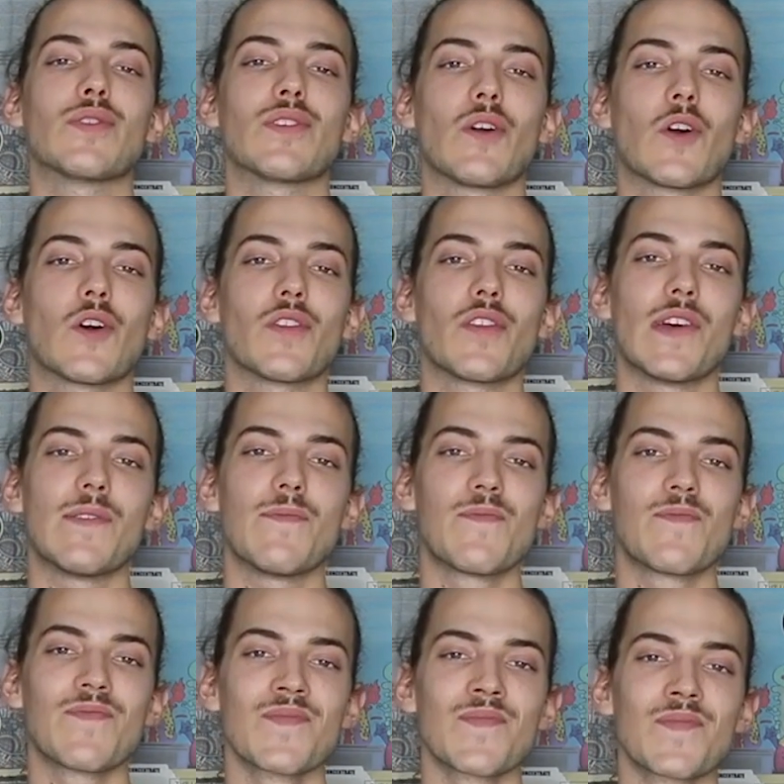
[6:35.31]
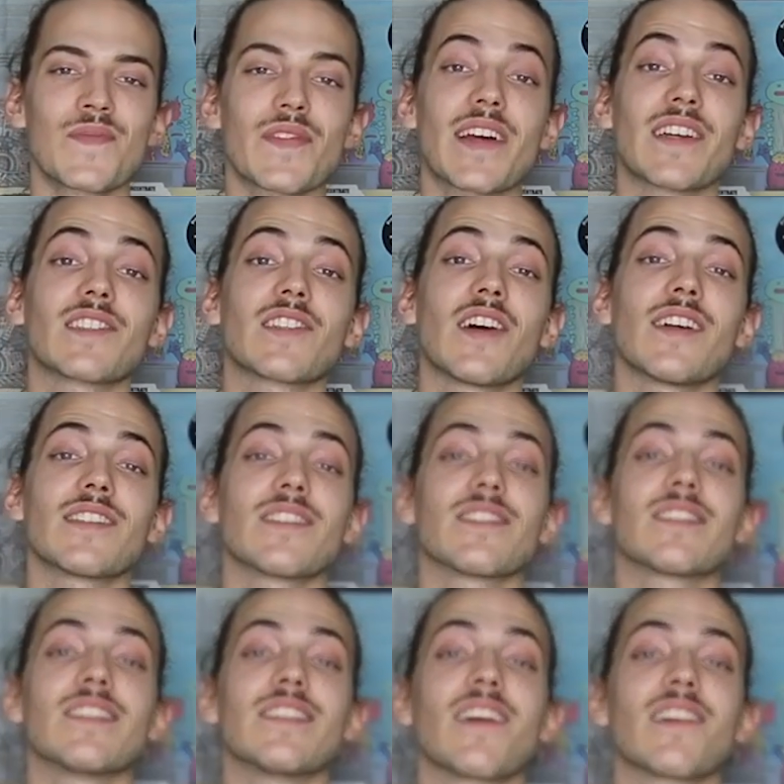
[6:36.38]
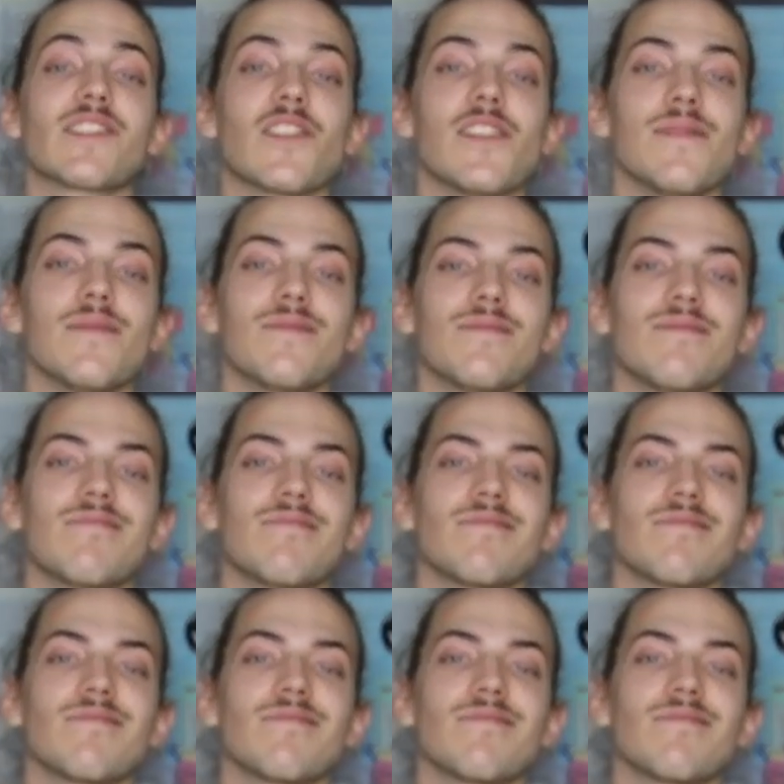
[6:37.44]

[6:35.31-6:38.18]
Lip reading: news and content. Thanks, guys. I'll see you next time.